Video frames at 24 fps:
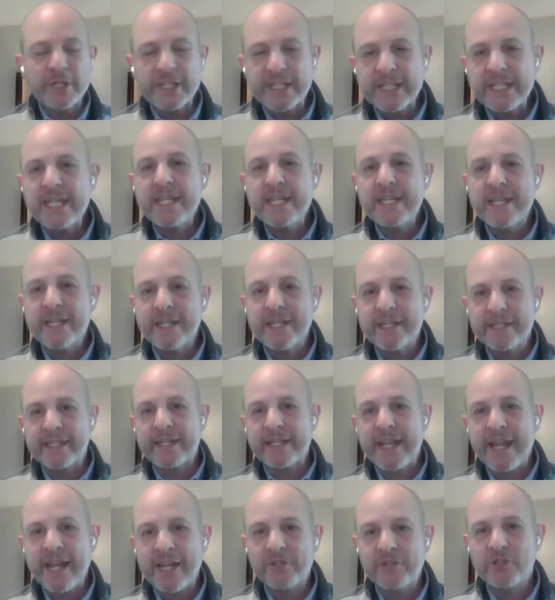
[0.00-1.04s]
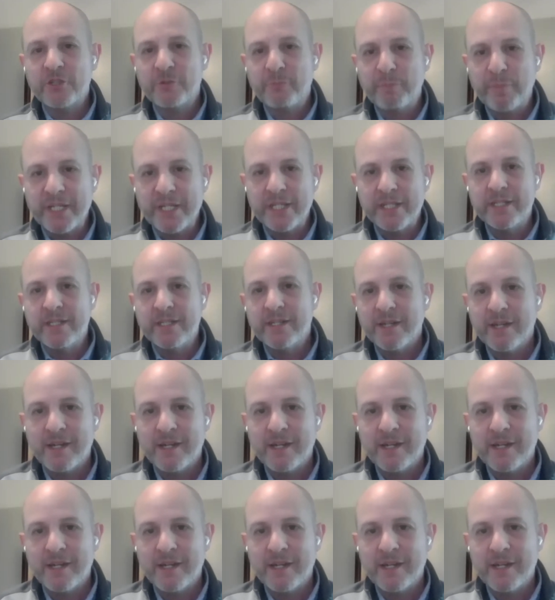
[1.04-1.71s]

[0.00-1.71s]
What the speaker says: the key is it can't just be